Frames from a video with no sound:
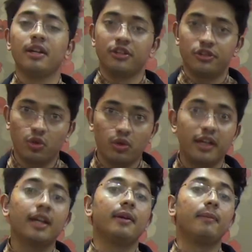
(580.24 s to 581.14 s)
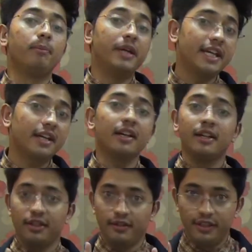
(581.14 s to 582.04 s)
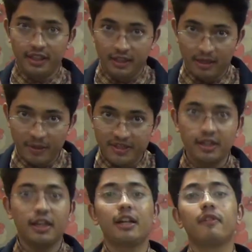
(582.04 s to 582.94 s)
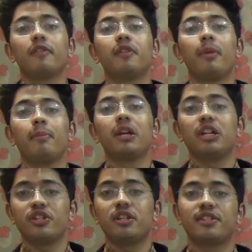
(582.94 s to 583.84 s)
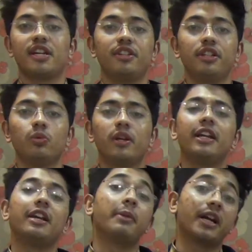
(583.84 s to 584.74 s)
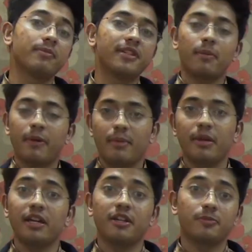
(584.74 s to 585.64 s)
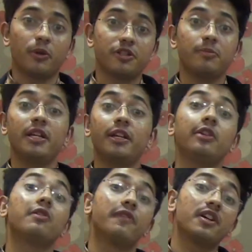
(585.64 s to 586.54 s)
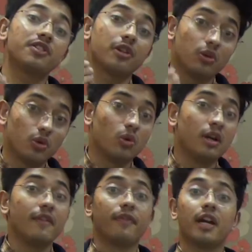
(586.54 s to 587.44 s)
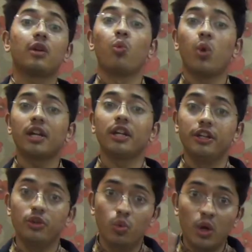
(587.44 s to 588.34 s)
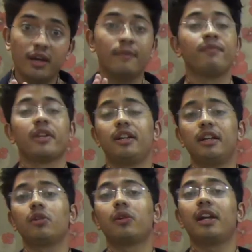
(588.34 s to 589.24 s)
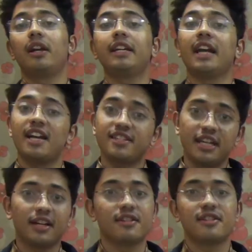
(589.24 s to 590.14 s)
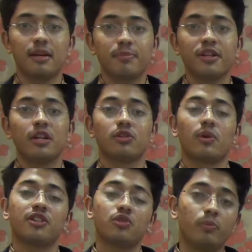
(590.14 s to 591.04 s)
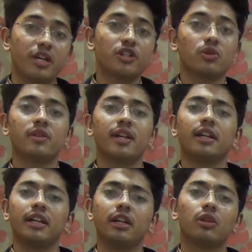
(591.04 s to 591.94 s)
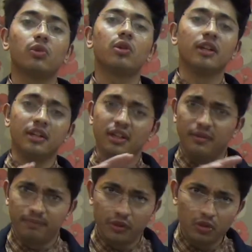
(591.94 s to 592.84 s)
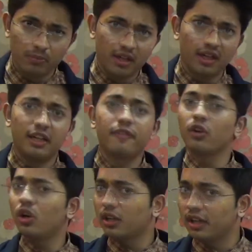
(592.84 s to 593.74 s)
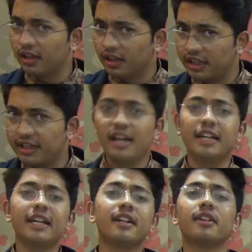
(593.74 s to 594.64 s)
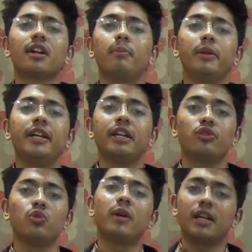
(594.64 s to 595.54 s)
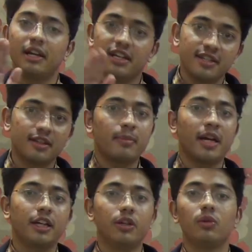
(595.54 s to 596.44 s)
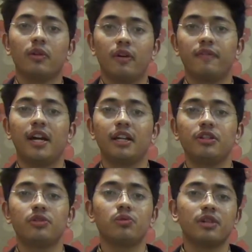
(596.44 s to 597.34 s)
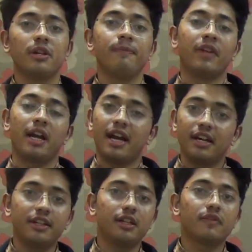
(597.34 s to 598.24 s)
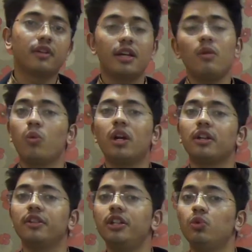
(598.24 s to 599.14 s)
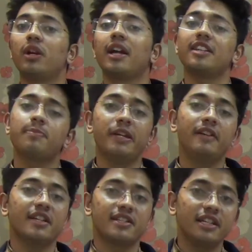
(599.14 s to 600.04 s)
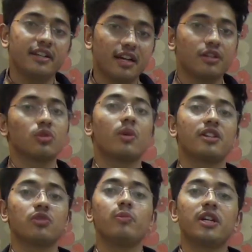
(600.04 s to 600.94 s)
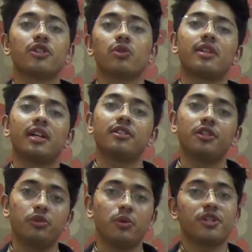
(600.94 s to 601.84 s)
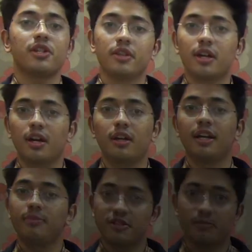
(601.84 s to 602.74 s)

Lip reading: So, being the representative of the member nation inside the UN, it becomes our primary responsibility to first know that what UN in totality has taken steps so as to make sure that it could, if not eradicate the complete issue, but lessen the magnitude of that issues. And at the end of the day, what the UN has previously done so as to make sure that the situation in the current times is